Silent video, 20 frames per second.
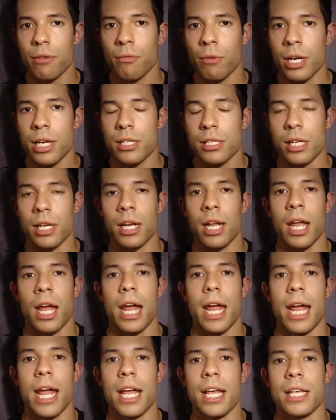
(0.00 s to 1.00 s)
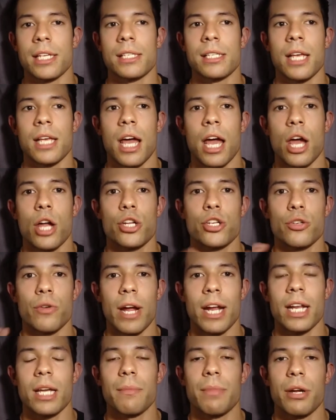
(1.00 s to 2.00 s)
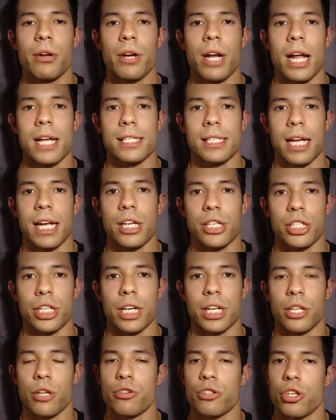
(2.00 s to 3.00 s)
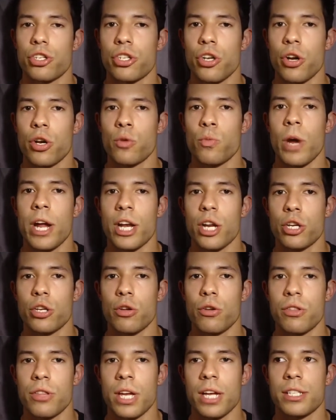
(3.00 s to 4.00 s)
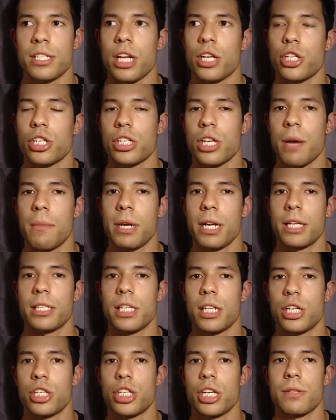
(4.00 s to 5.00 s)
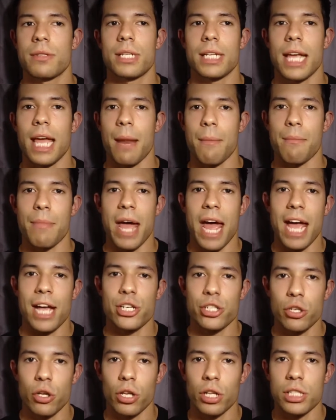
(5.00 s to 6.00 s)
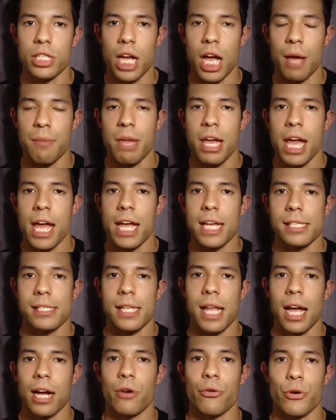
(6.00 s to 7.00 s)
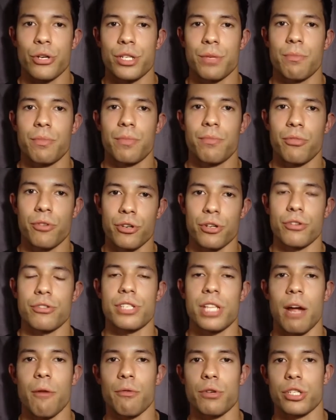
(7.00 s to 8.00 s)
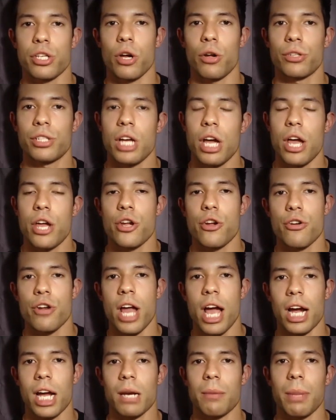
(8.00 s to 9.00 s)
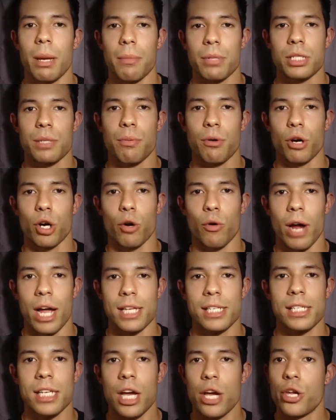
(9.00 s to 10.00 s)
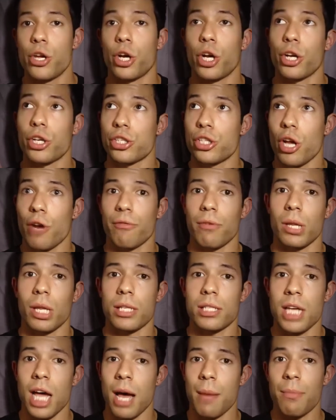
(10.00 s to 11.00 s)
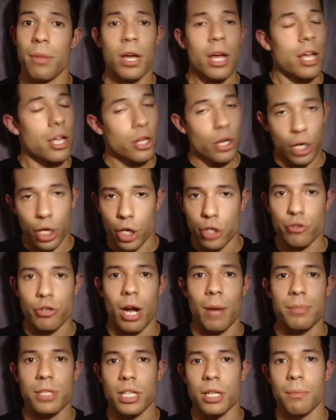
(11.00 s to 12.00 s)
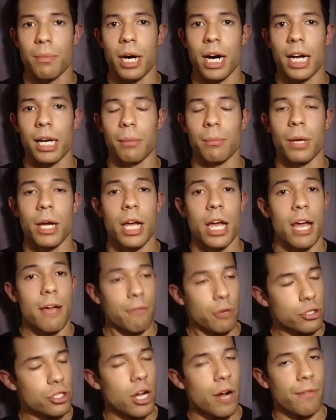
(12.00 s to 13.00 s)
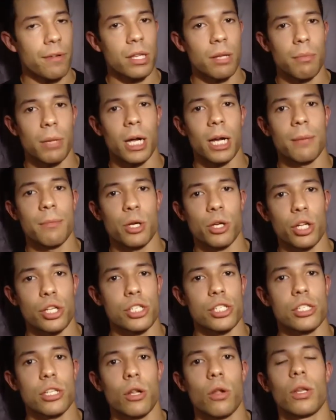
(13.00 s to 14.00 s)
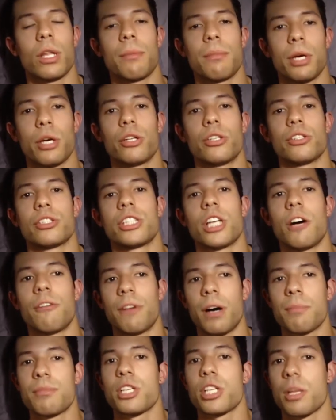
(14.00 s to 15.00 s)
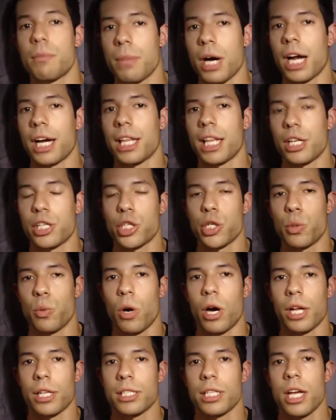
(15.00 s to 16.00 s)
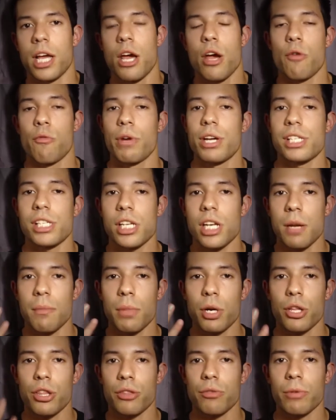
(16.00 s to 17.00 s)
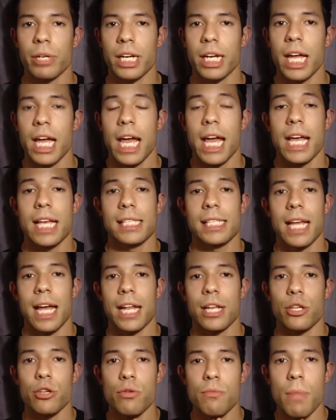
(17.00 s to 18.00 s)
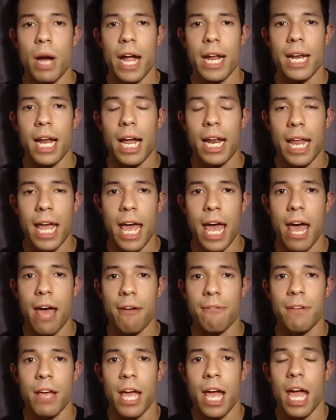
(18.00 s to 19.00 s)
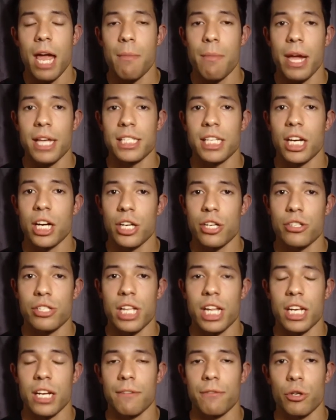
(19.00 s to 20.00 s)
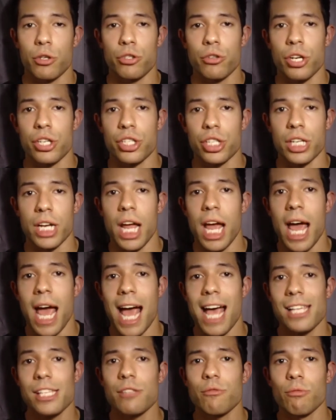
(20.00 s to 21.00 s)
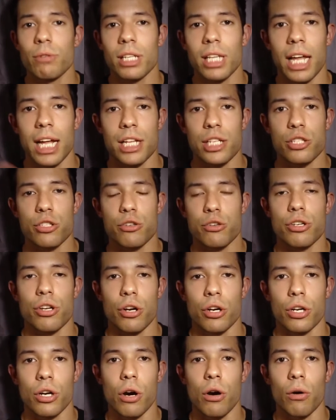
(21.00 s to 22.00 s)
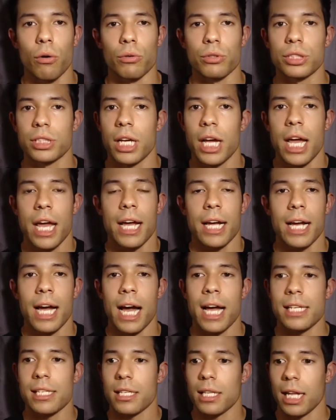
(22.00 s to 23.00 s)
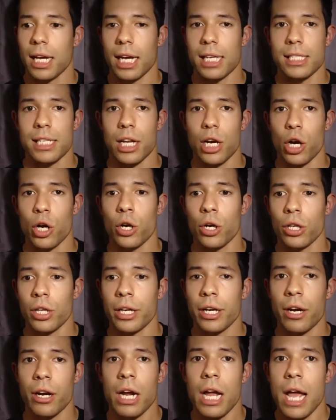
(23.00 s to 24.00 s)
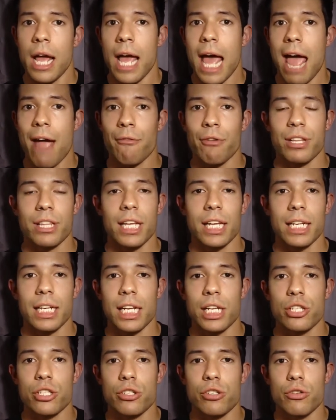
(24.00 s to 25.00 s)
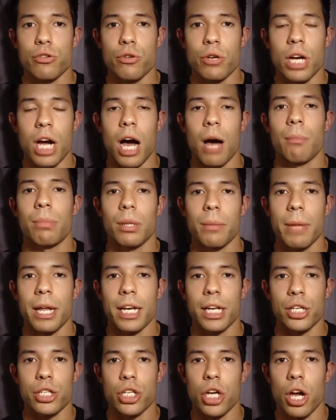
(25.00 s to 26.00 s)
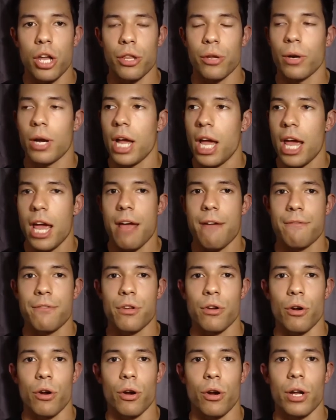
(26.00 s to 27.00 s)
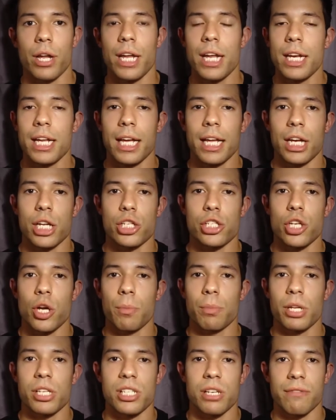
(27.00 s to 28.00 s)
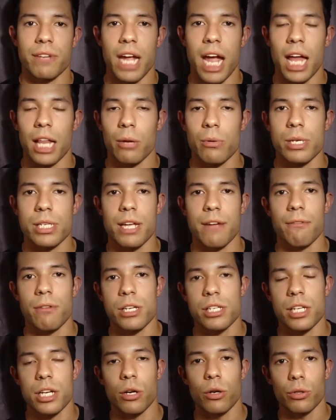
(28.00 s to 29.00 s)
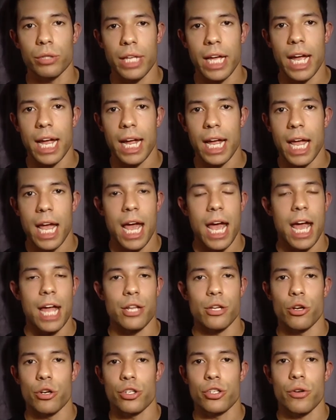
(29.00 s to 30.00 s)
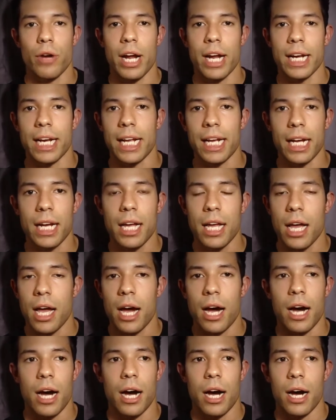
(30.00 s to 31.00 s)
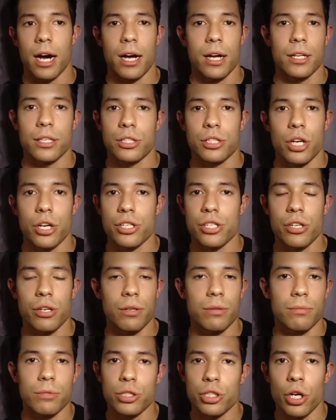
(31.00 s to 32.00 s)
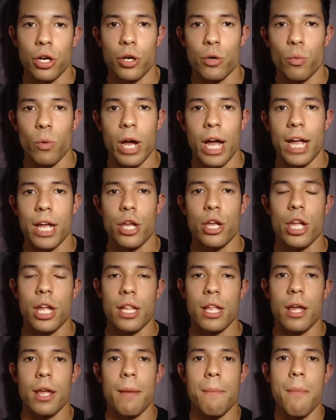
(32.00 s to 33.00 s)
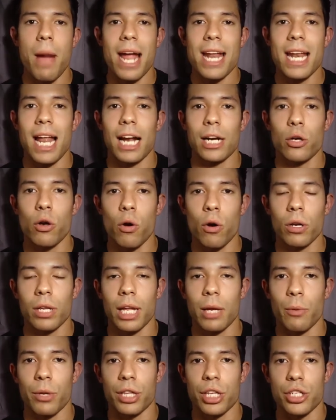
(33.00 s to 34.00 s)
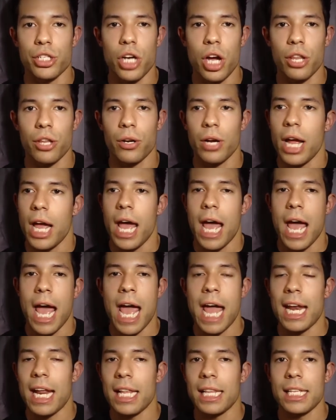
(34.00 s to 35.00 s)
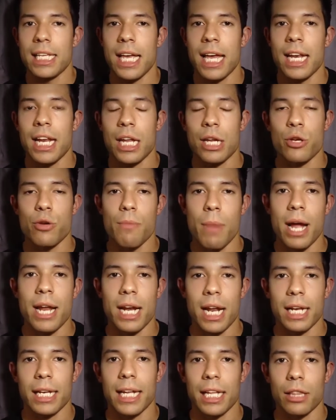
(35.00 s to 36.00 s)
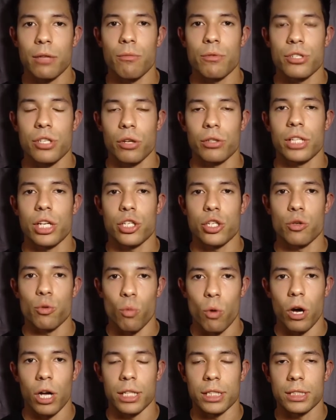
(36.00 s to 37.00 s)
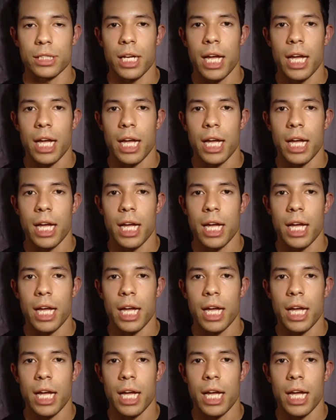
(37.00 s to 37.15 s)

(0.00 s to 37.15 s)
reason is training periodization. There's a certain way to do things, and just coming into the gym to get bashed all the time is not going to produce that result. You're not going to be able to progress. You're going to start from the top, you're going to drop to the bottom. If you start from the bottom, you can slowly build yourself up to the body that you want. Reason number 3 is that you might not have a basic understanding of nutrition as it relates to your goals. Guys, like I said earlier, everything needs to complement each other. If you're eating in a surplus of calories every single day and you're training a certain way, it might not correlate with each other, and in the end you might not get the result that you want.